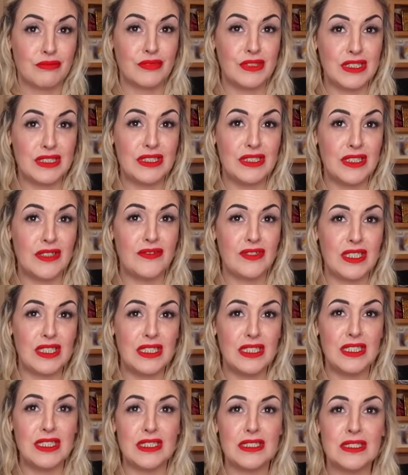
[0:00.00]
It
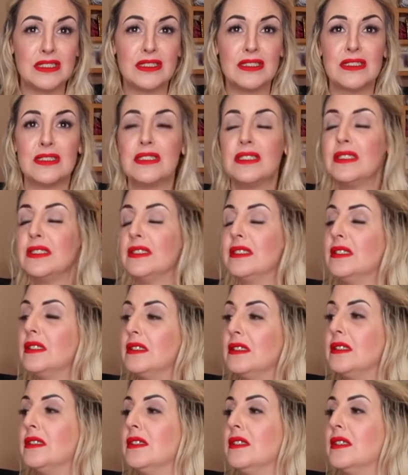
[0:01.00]
definitely is.
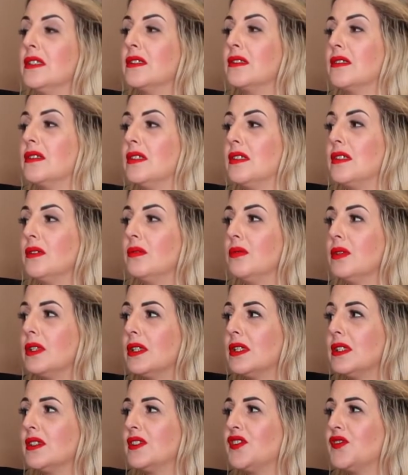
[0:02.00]
Okay, what
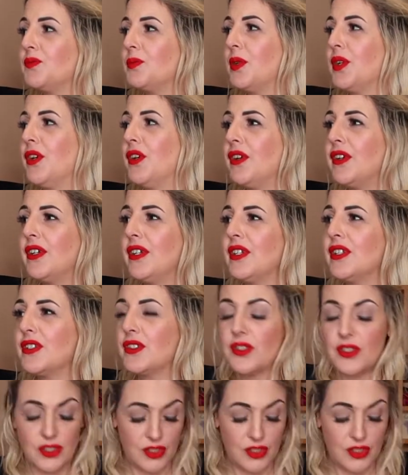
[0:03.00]
else? Spirit.